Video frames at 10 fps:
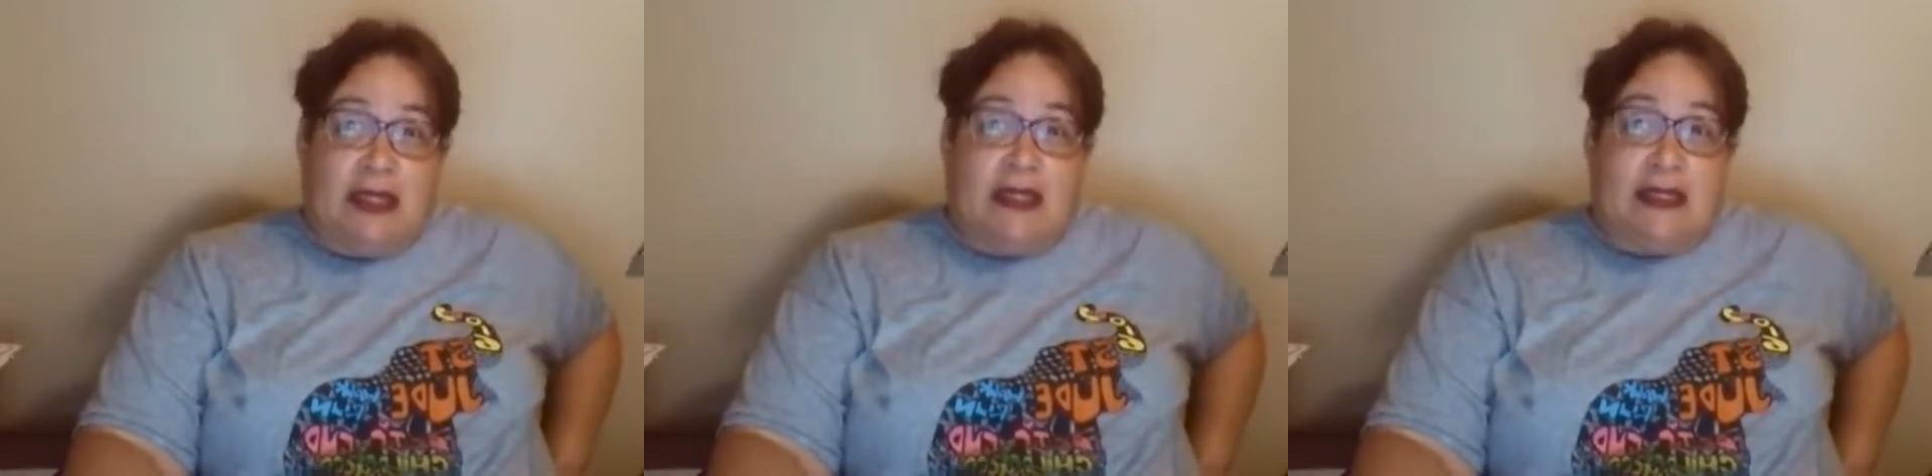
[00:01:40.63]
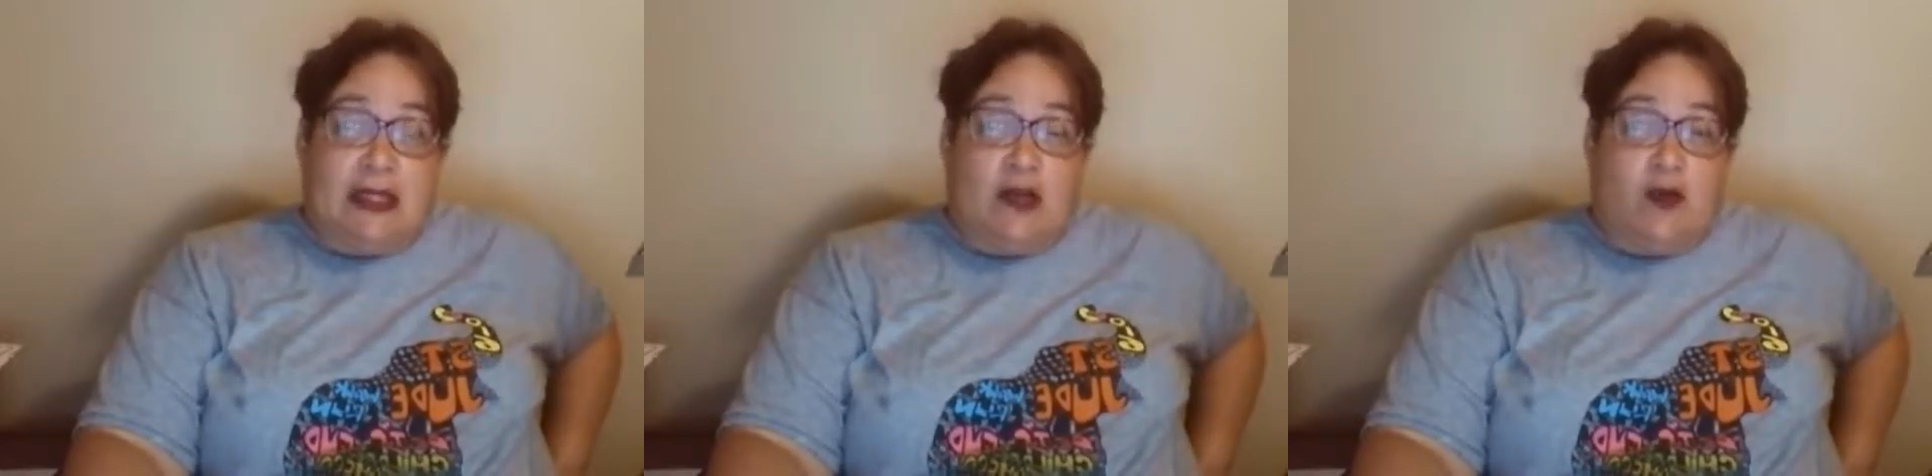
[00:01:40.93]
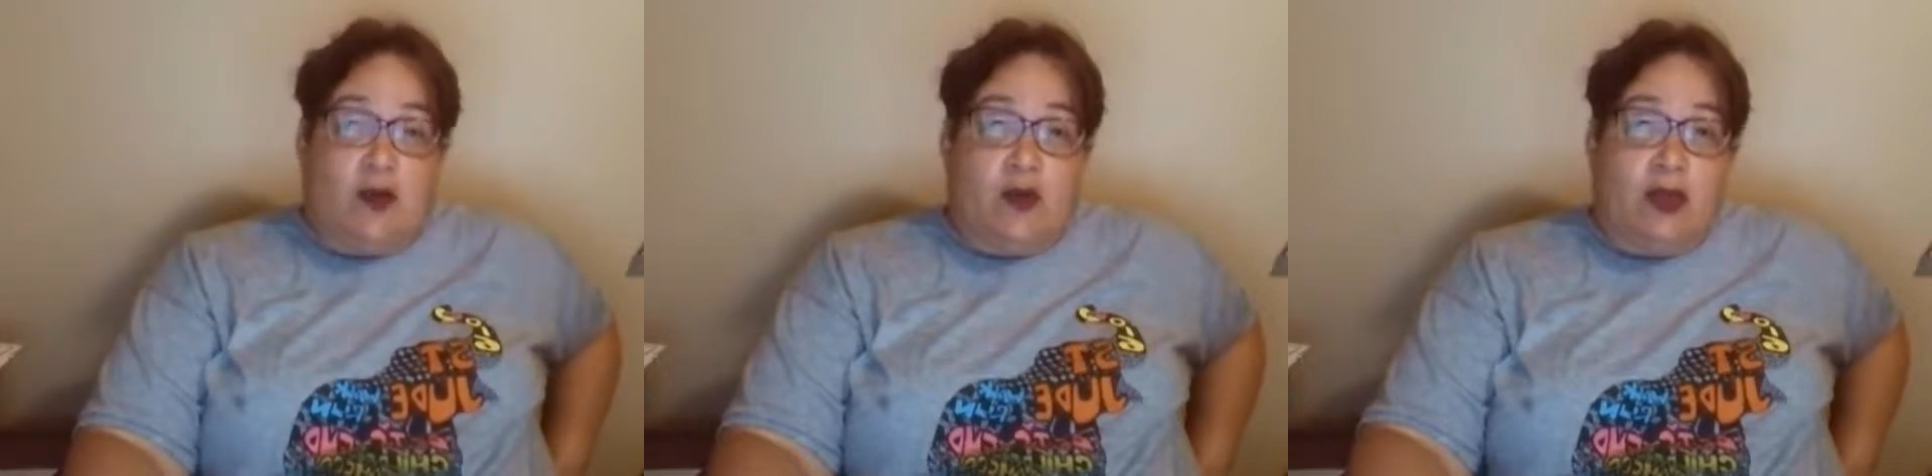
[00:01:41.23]
is that they
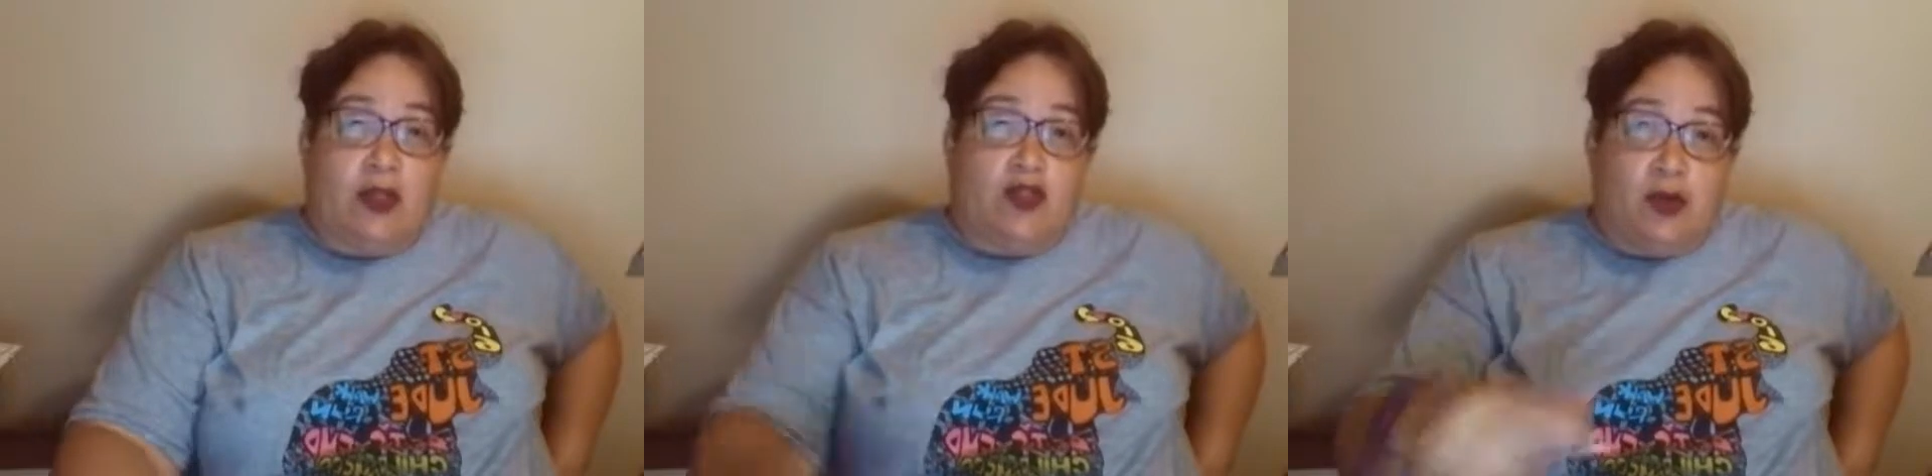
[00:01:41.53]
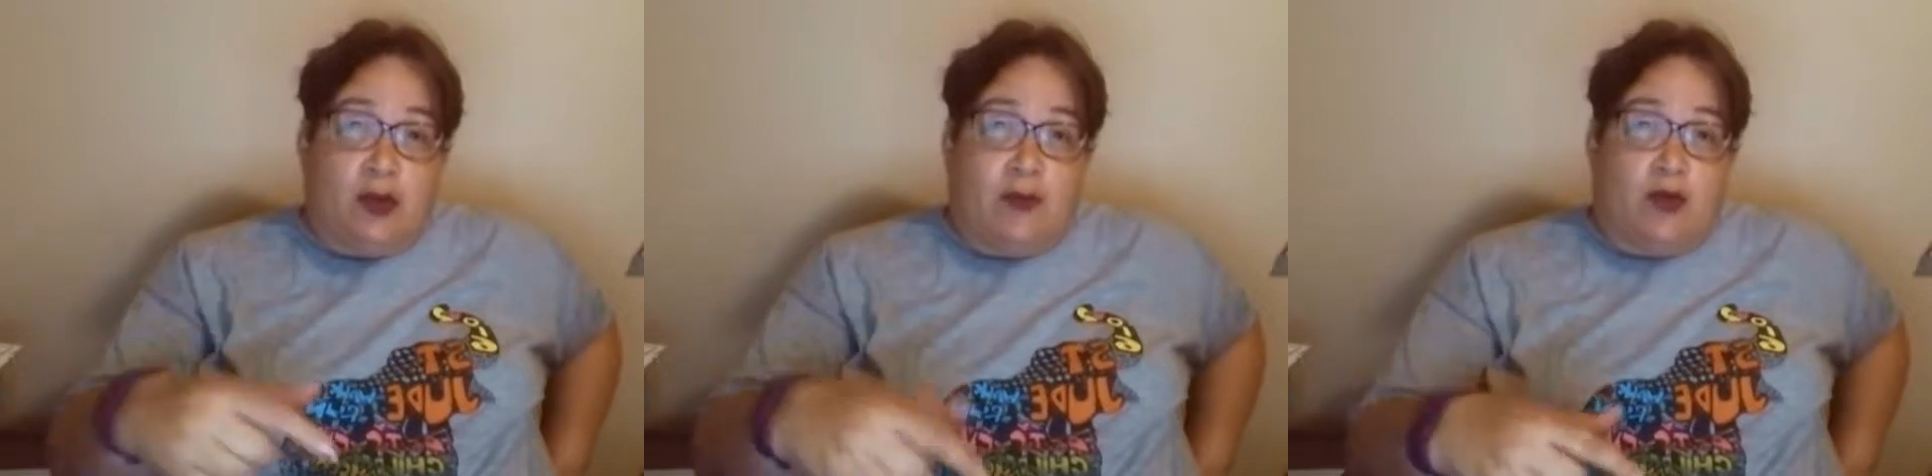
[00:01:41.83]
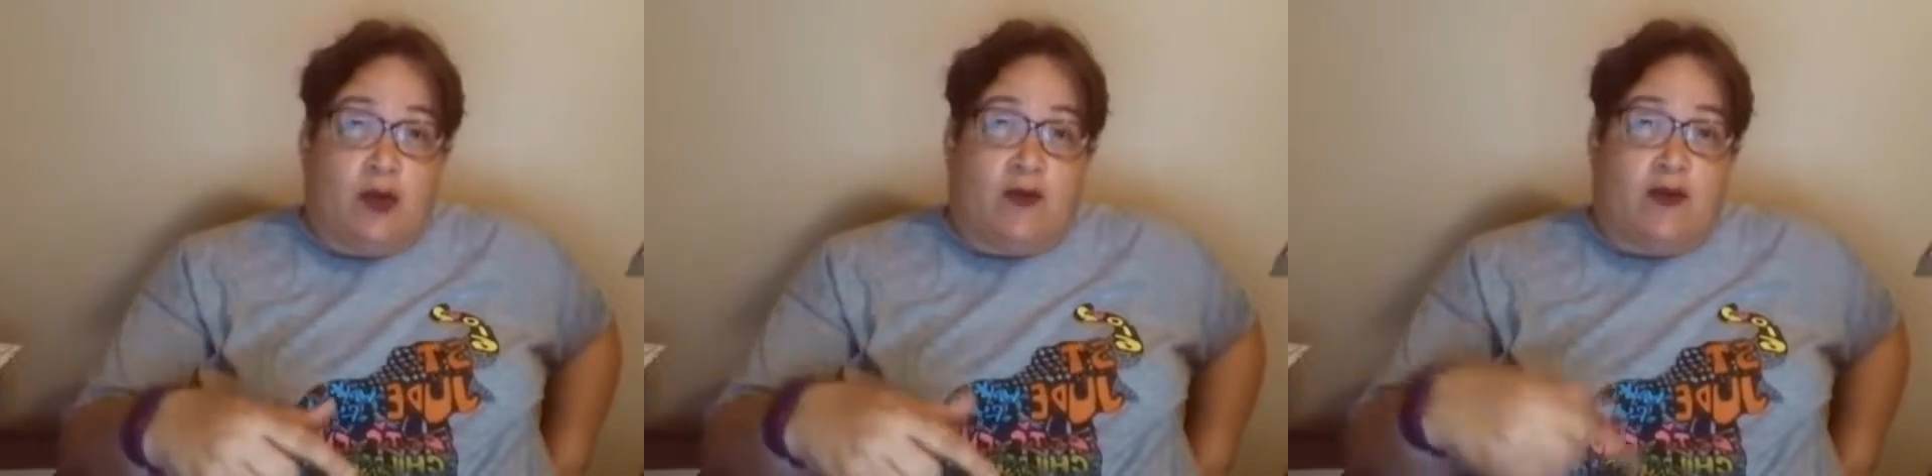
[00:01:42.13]
go through the
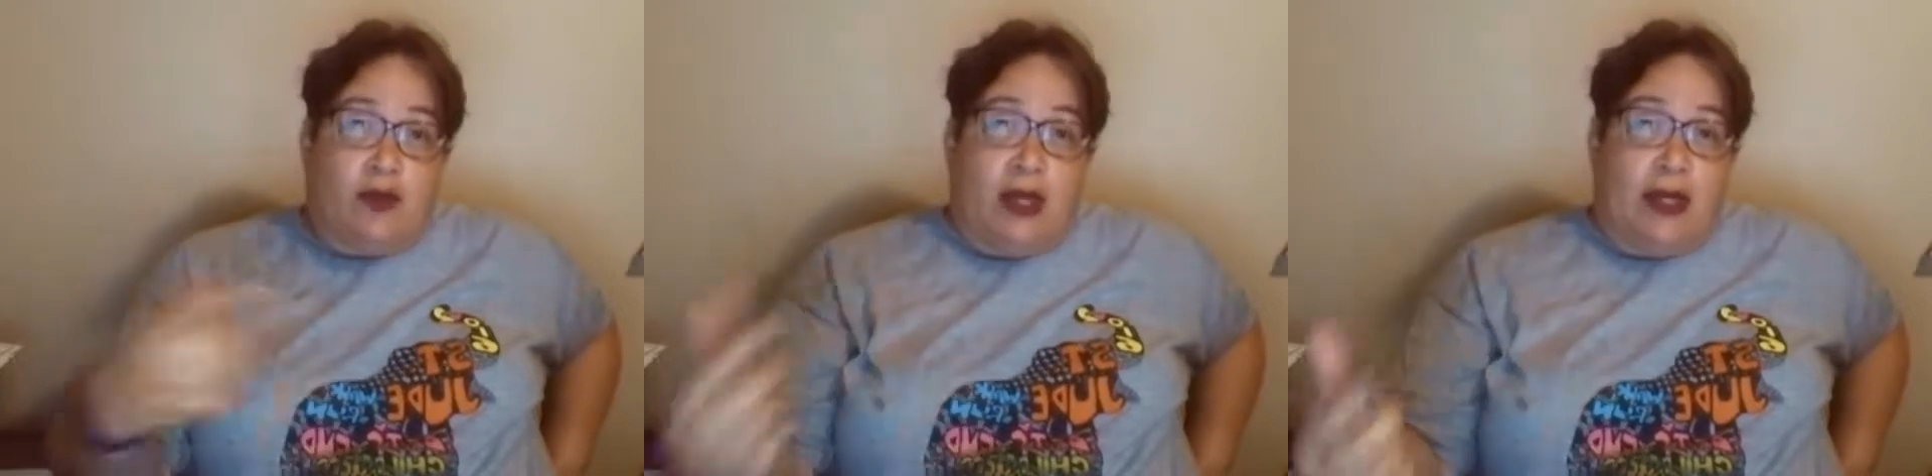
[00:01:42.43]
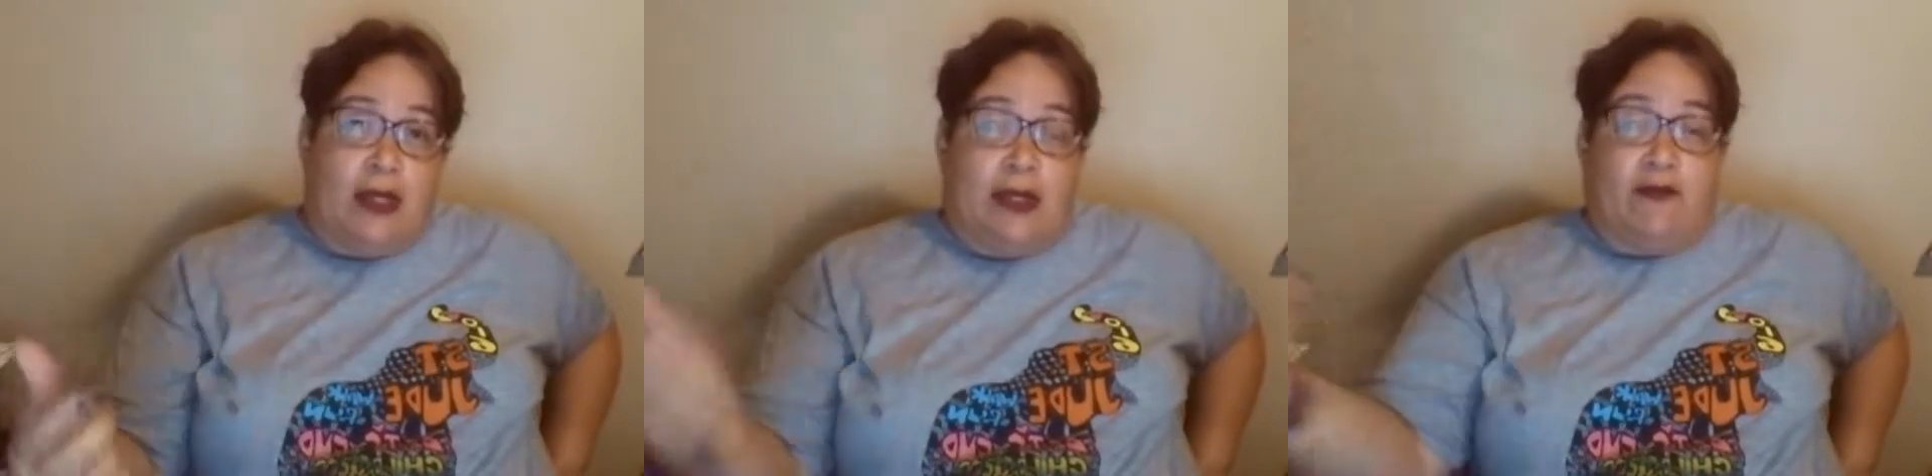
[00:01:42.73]
trouble of creating